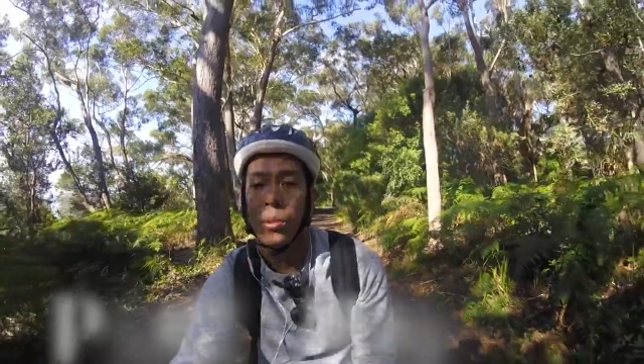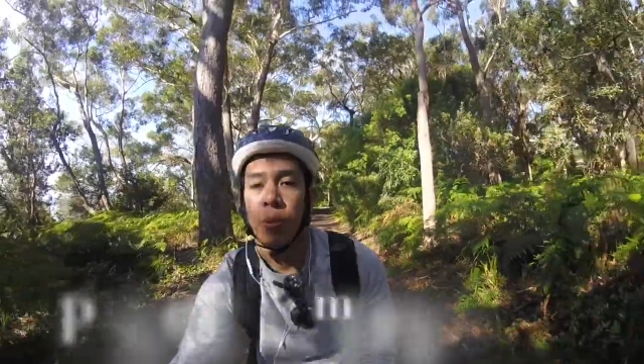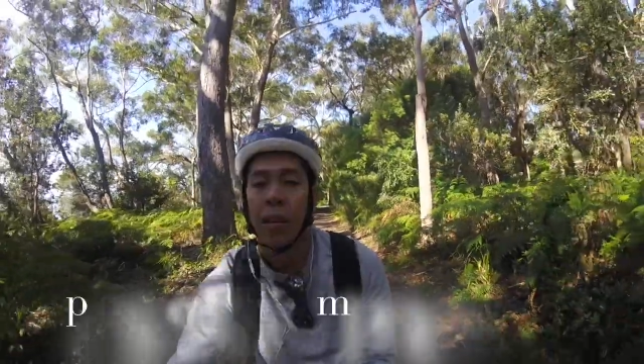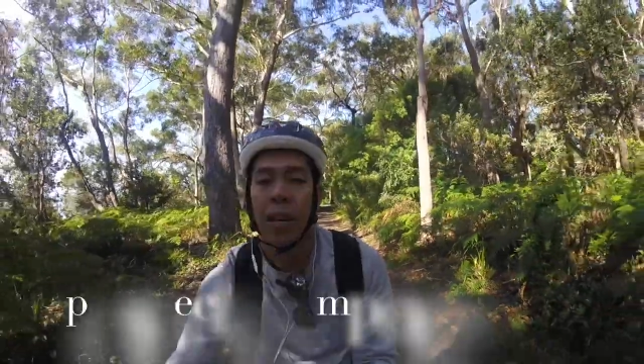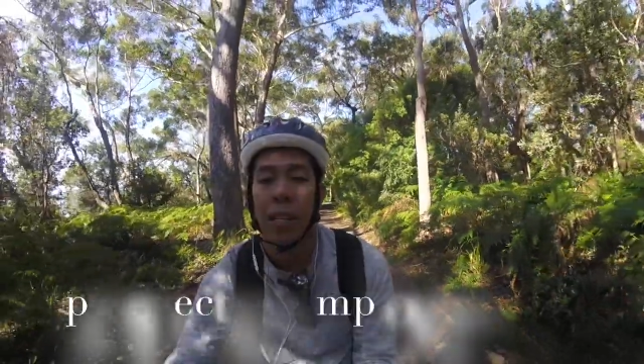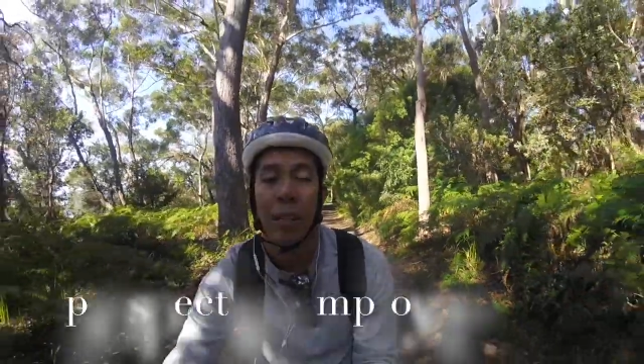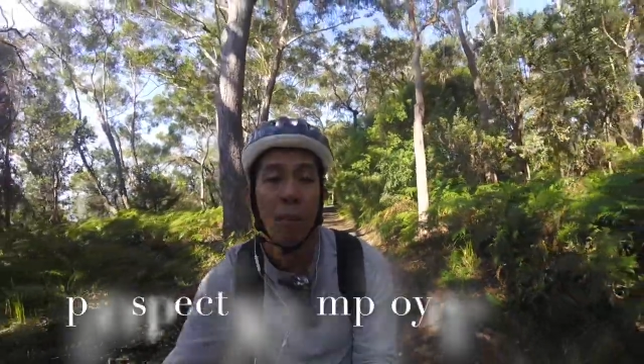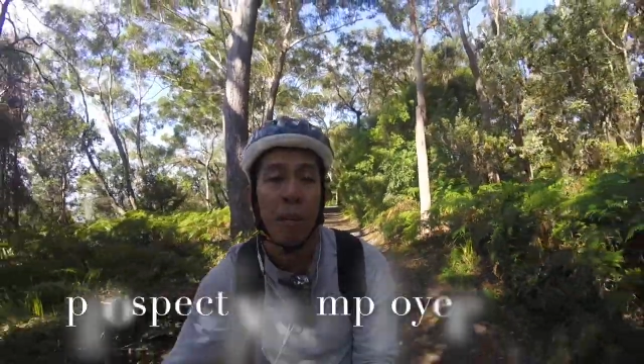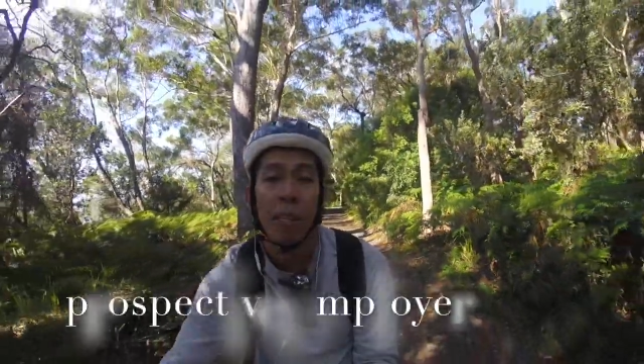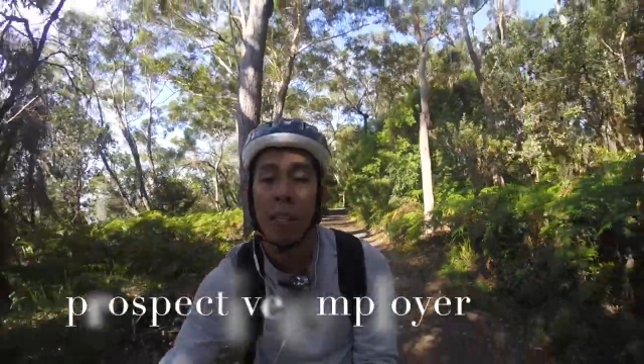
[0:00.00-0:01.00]
to the
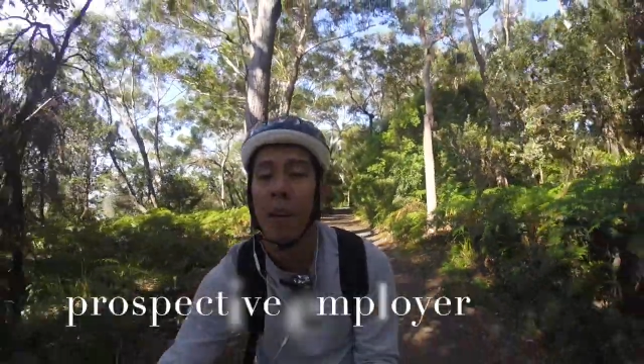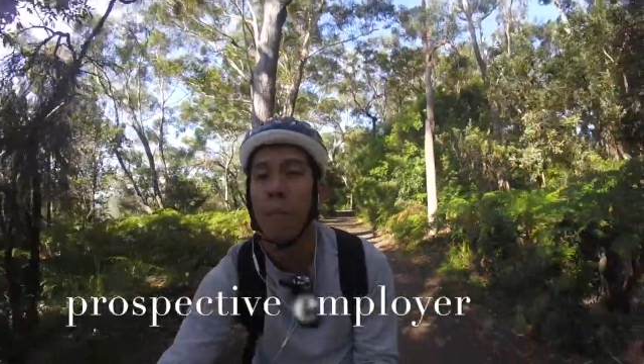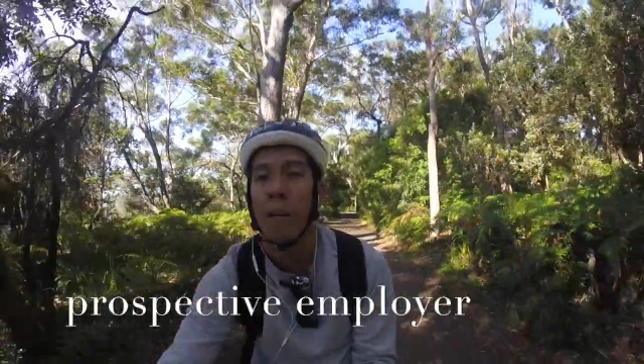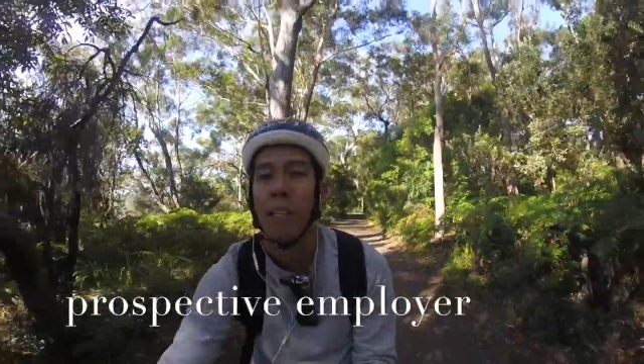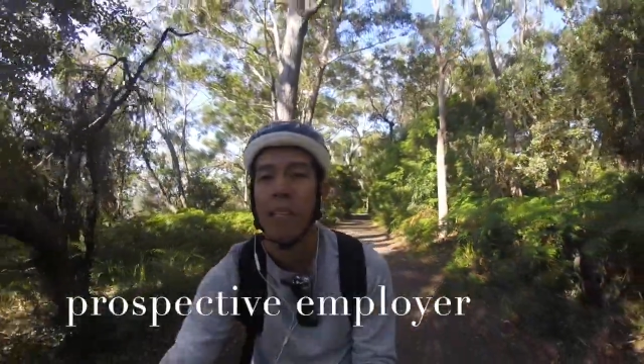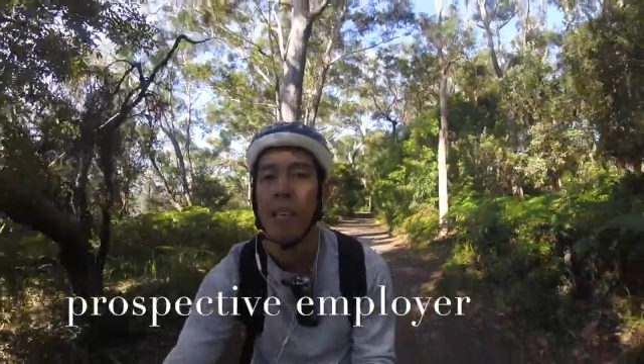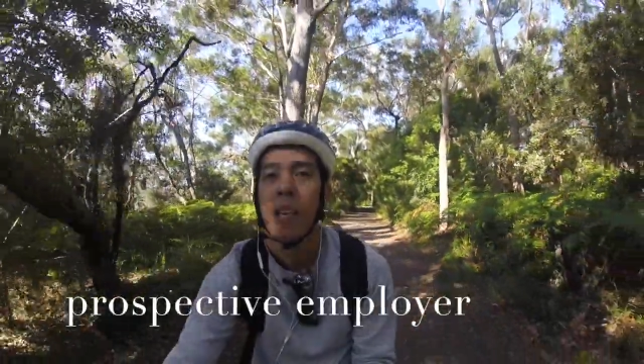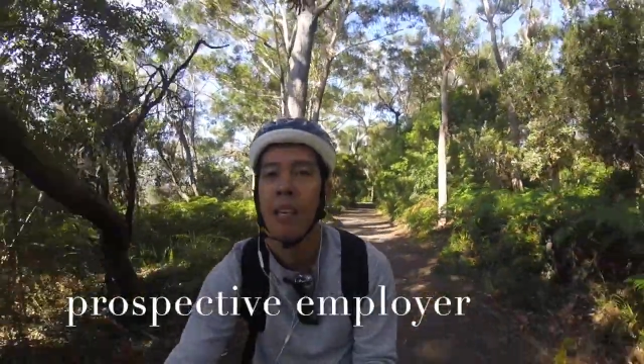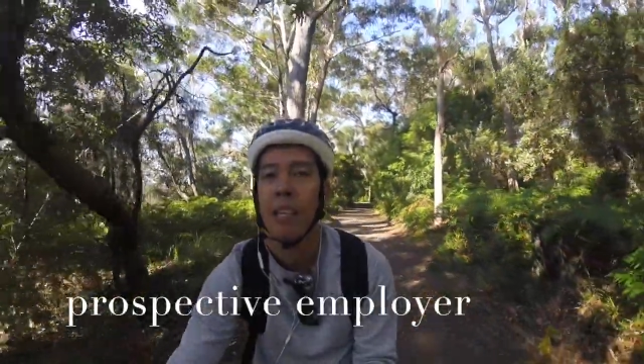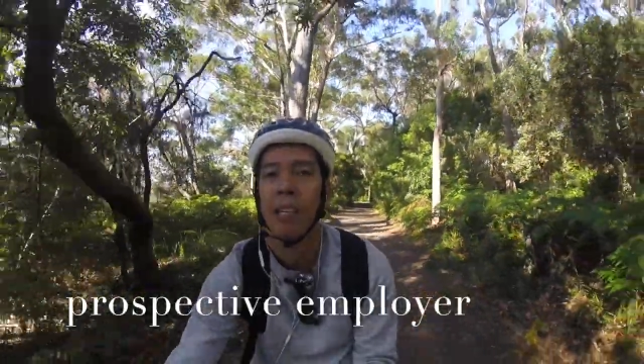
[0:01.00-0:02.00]
different companies
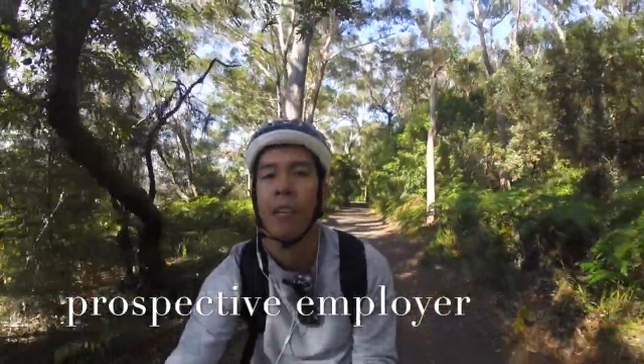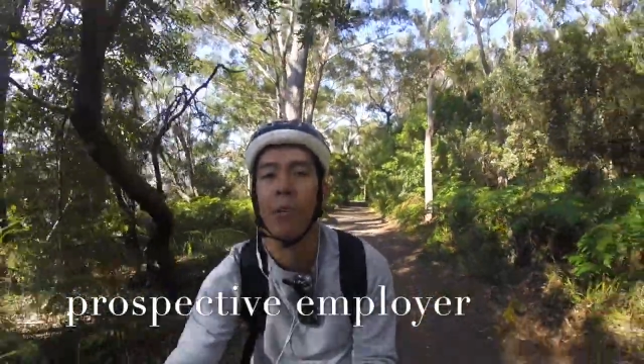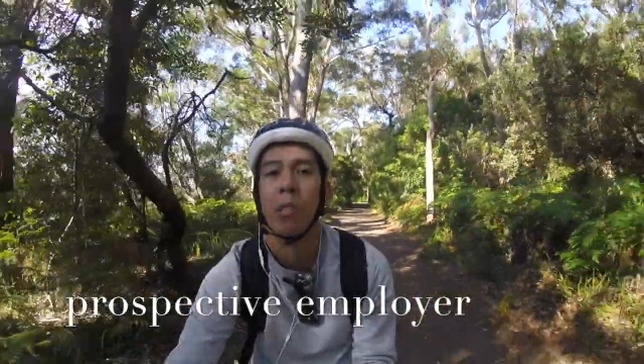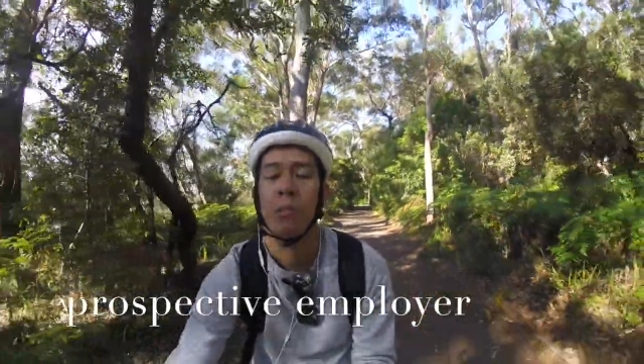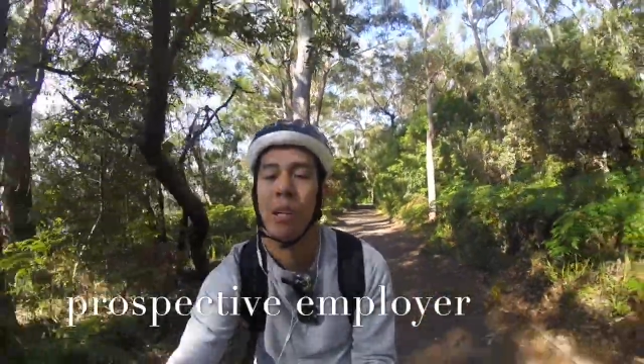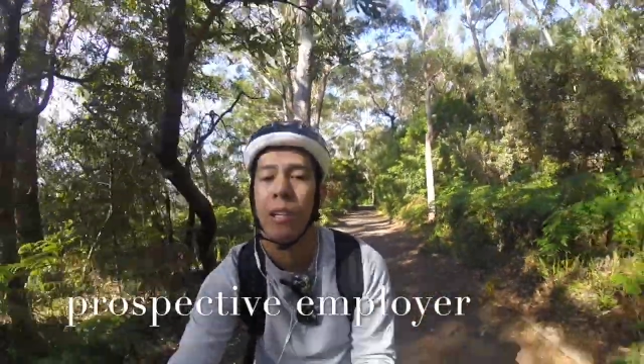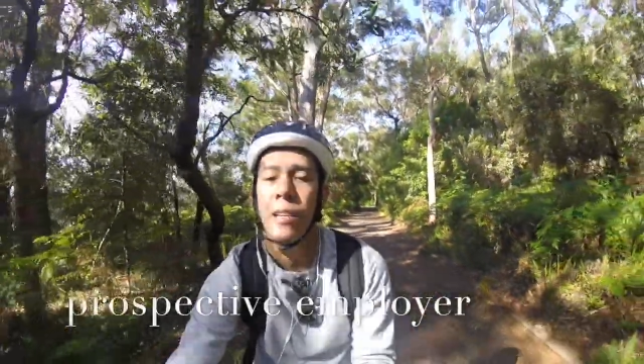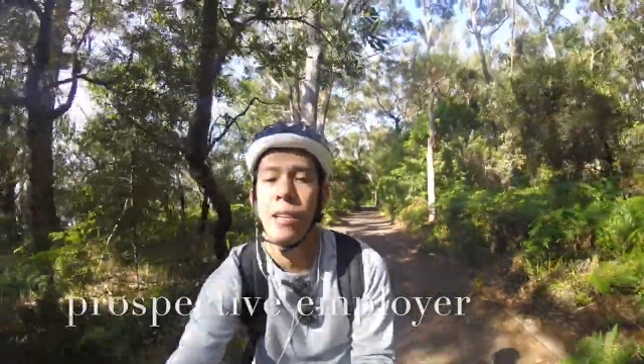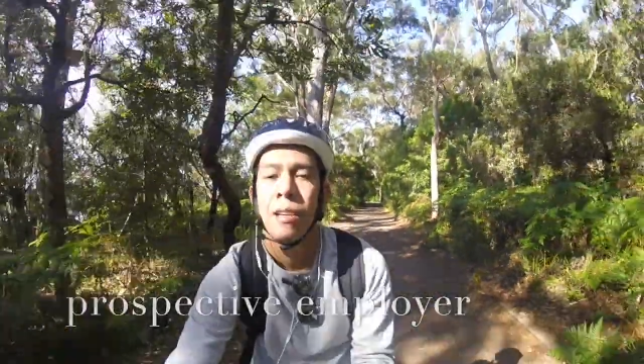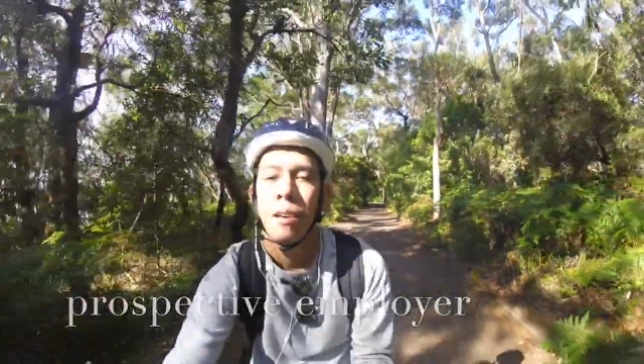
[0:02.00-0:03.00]
here in Australia,